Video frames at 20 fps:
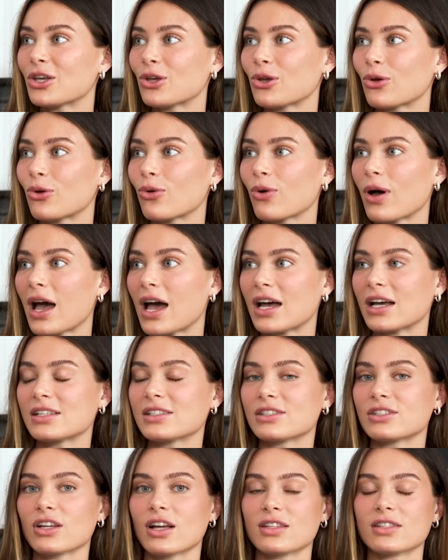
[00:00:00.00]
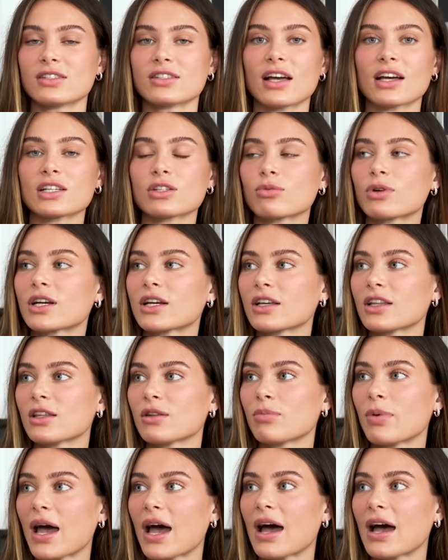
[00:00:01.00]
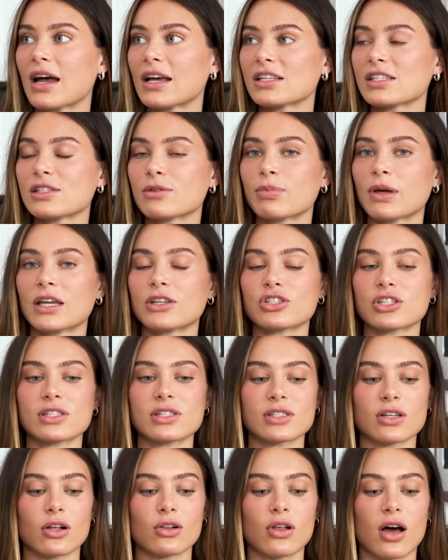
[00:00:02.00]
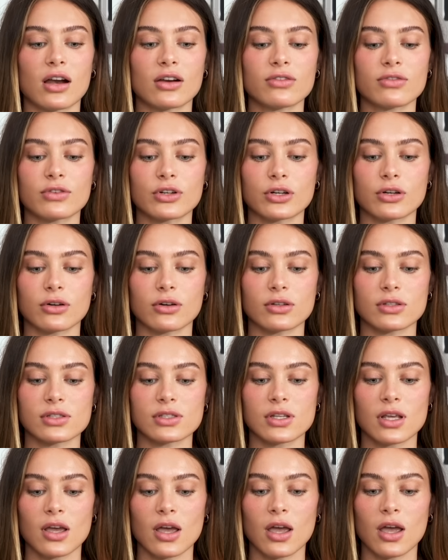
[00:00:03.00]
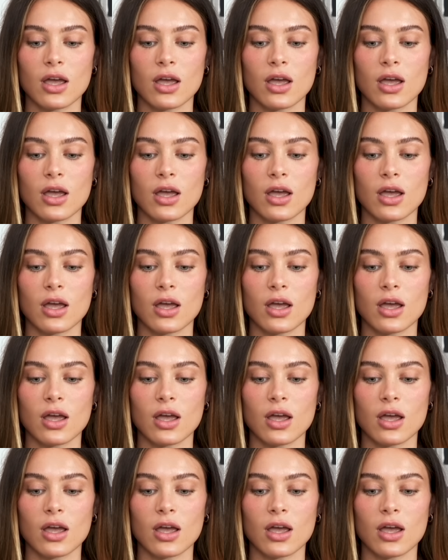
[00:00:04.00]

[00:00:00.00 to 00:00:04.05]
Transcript: who has done sex work in the past, but just a lot of girls,